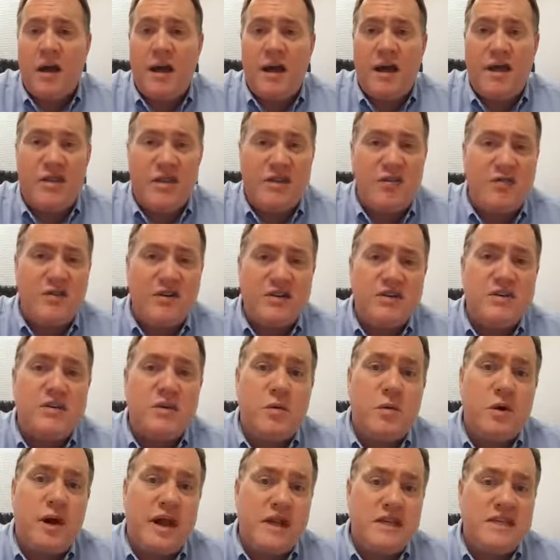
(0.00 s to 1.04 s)
And then eventually
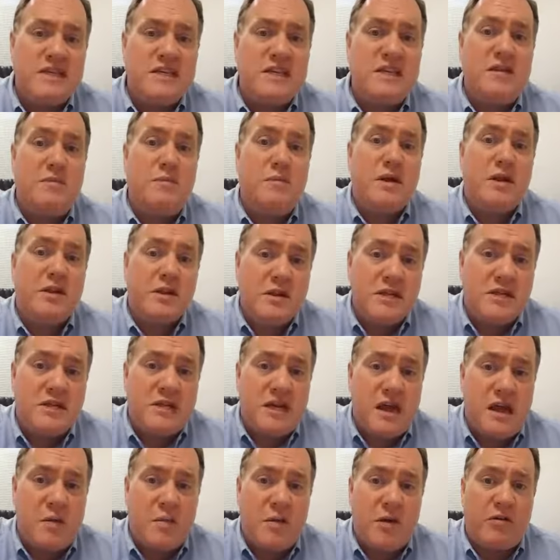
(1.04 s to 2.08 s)
when I see the billing
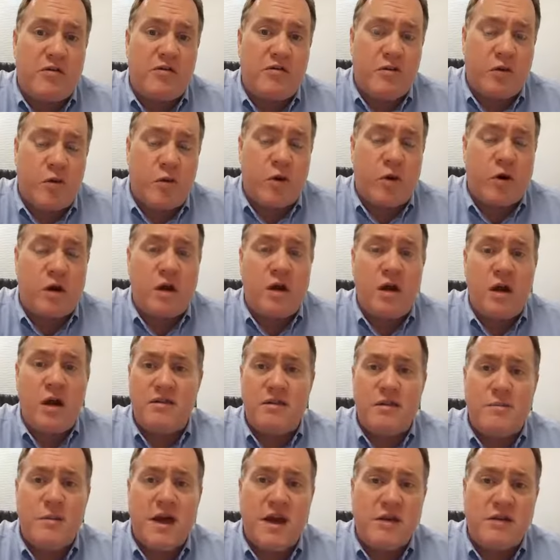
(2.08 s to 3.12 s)
statement for
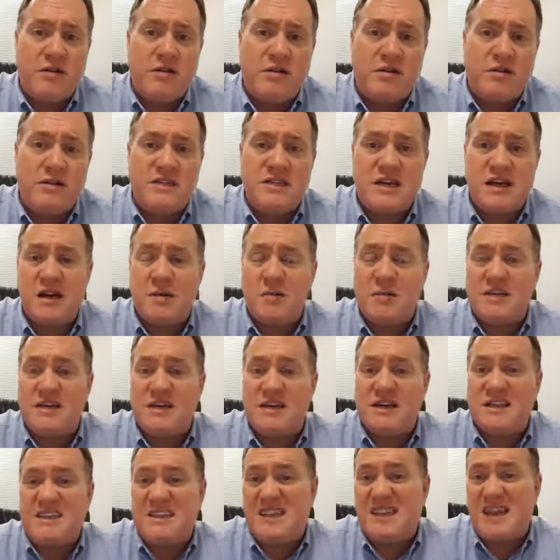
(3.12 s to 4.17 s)
the medical exam,
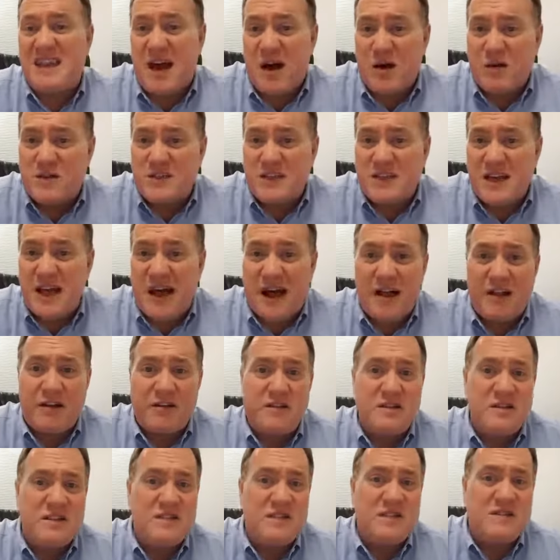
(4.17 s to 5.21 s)
it's
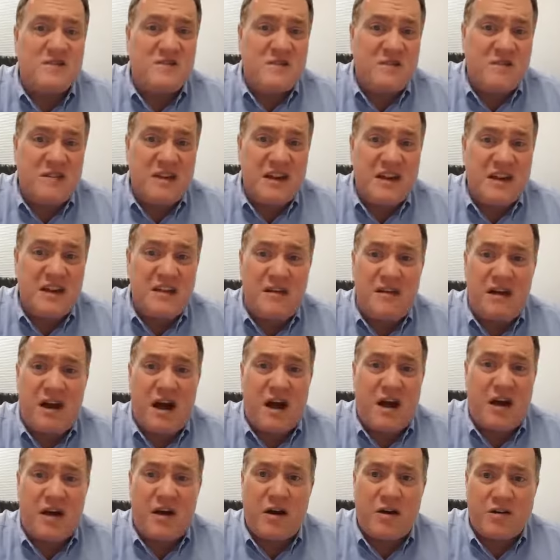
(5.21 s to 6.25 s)
$1,000, it's
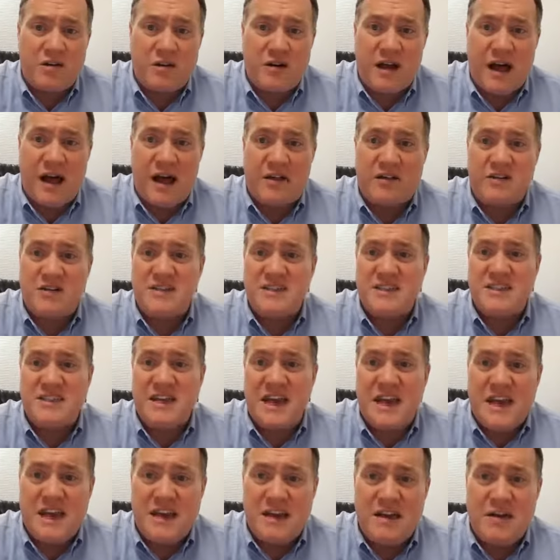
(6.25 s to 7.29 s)
$1,500, it's
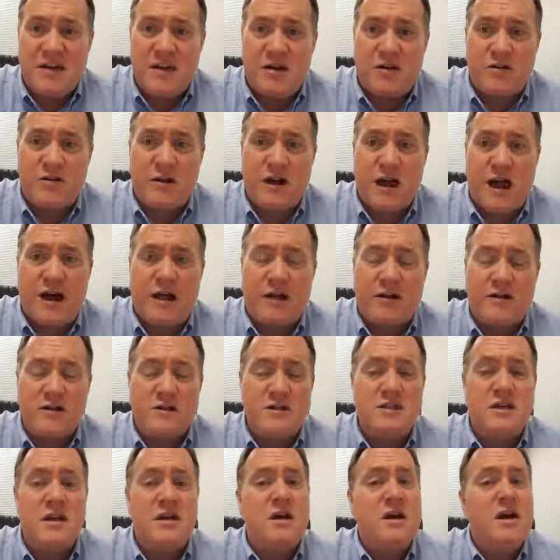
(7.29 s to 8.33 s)
$1,800.